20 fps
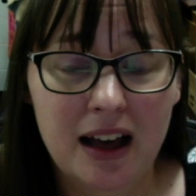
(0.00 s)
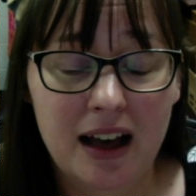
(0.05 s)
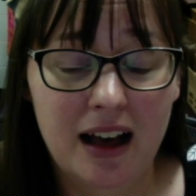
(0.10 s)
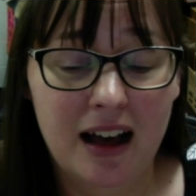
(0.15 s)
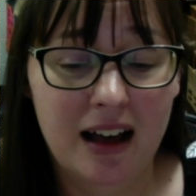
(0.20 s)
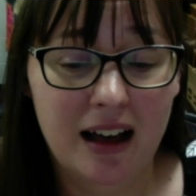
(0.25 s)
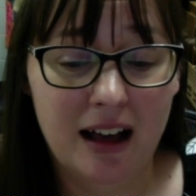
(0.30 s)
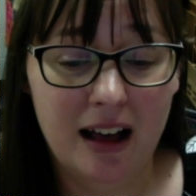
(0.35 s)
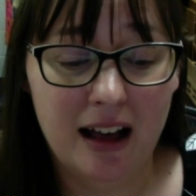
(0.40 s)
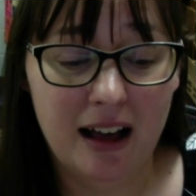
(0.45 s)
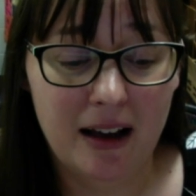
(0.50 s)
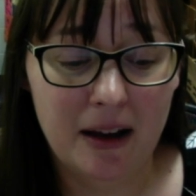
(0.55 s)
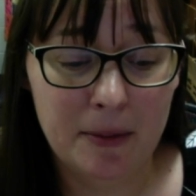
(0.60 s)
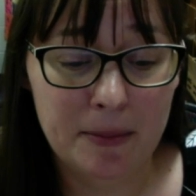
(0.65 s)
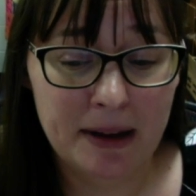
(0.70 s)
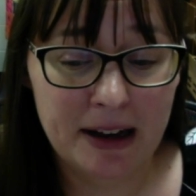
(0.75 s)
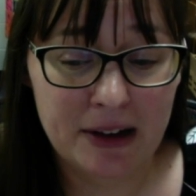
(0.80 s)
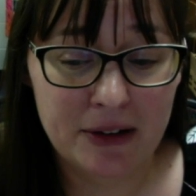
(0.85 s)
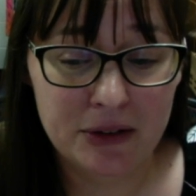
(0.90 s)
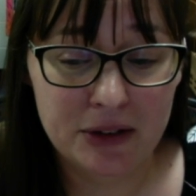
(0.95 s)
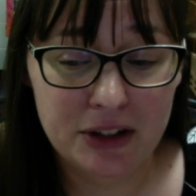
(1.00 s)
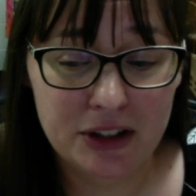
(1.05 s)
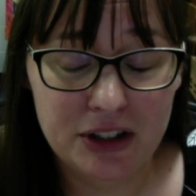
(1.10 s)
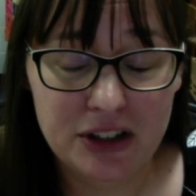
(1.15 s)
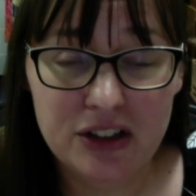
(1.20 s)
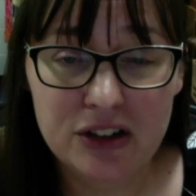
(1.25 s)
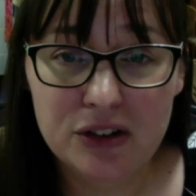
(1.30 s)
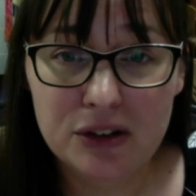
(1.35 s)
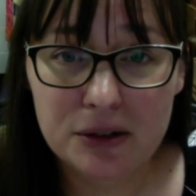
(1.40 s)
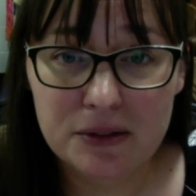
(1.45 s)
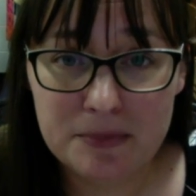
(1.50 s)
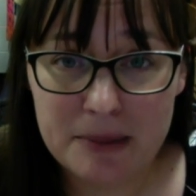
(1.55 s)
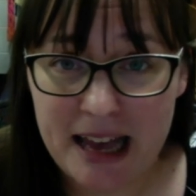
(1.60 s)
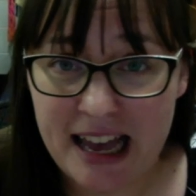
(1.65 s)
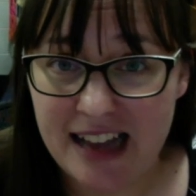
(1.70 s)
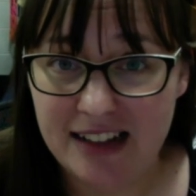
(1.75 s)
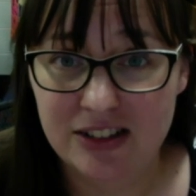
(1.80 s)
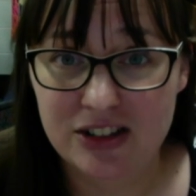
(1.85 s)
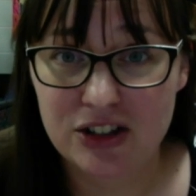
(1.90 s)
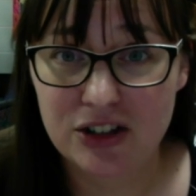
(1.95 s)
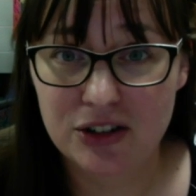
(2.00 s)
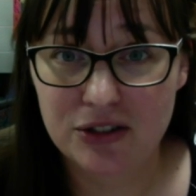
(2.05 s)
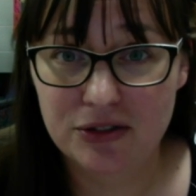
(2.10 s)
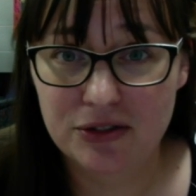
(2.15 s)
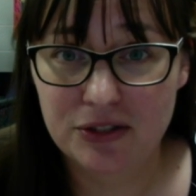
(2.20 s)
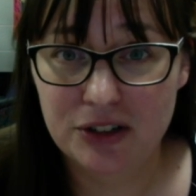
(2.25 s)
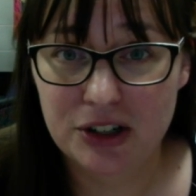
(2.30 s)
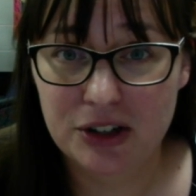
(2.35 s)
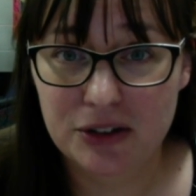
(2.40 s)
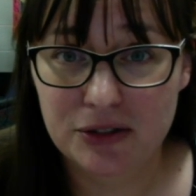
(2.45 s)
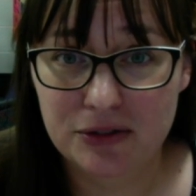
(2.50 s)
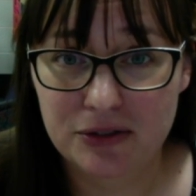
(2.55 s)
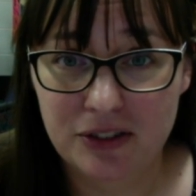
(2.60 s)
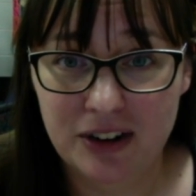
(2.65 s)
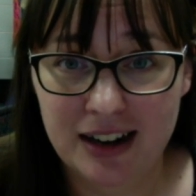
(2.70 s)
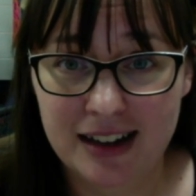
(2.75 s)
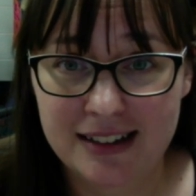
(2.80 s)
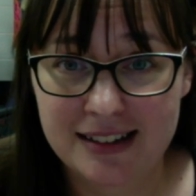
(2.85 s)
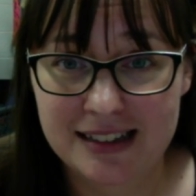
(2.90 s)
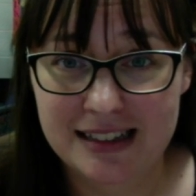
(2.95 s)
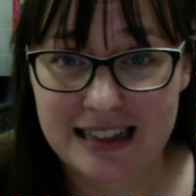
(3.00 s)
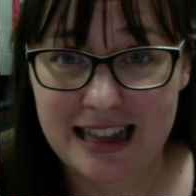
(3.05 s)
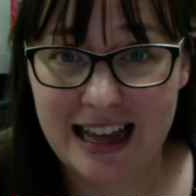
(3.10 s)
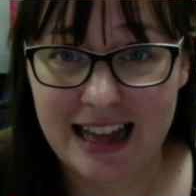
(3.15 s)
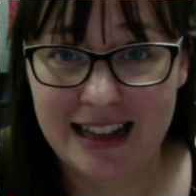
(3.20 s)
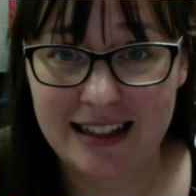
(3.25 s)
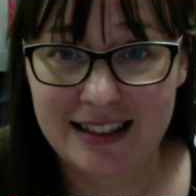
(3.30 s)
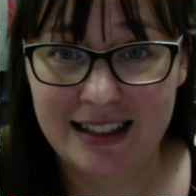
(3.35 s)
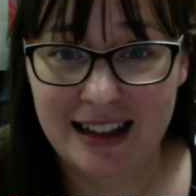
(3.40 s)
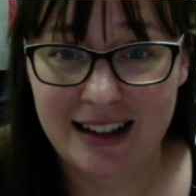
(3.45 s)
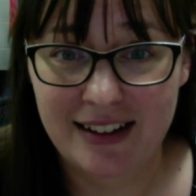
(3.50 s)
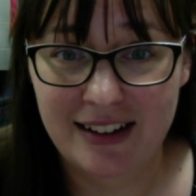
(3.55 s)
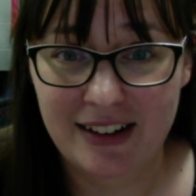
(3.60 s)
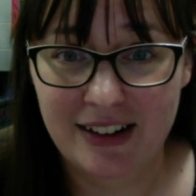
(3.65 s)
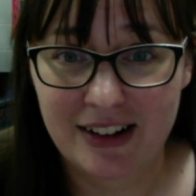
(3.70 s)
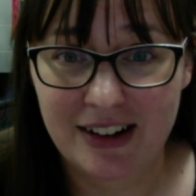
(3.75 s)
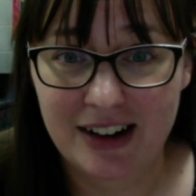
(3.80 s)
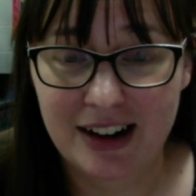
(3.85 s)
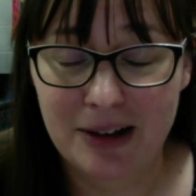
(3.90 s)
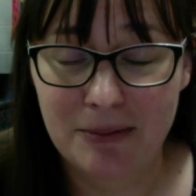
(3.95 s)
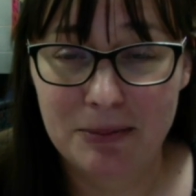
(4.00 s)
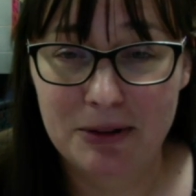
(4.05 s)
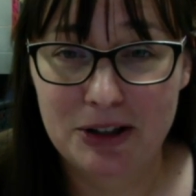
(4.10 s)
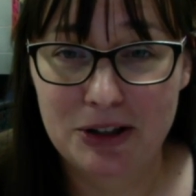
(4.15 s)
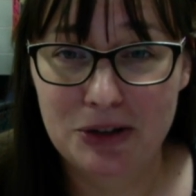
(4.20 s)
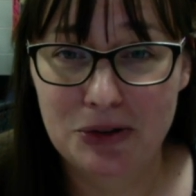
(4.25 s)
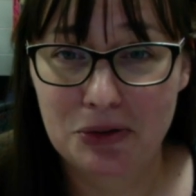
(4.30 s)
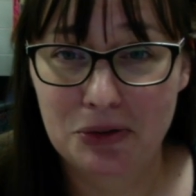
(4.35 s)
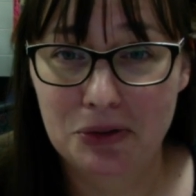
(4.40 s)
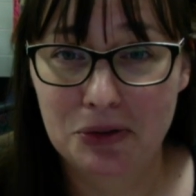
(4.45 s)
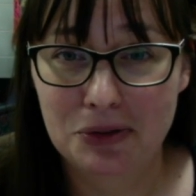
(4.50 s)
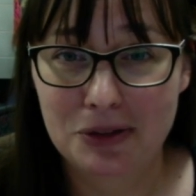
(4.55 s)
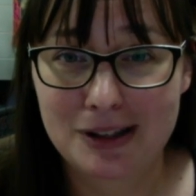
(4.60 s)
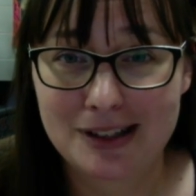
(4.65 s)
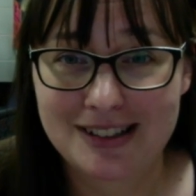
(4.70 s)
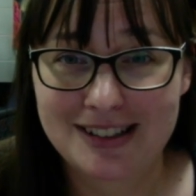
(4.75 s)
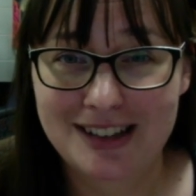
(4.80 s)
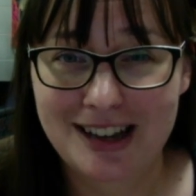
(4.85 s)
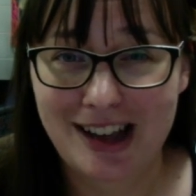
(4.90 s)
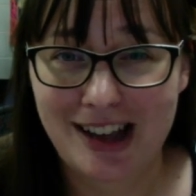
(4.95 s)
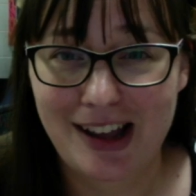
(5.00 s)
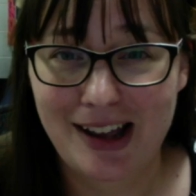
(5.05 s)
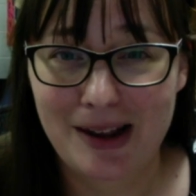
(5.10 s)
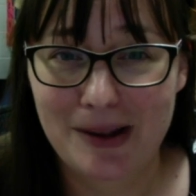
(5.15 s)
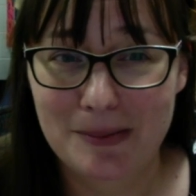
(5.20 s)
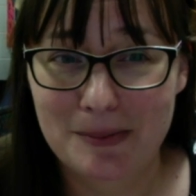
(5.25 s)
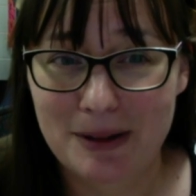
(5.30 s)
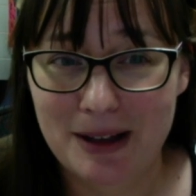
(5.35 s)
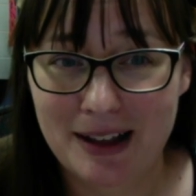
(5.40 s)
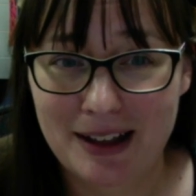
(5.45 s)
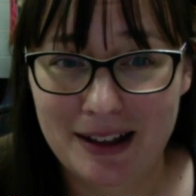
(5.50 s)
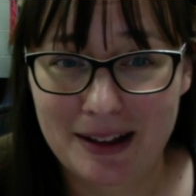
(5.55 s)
about your pets, your friends that are helping you through this time,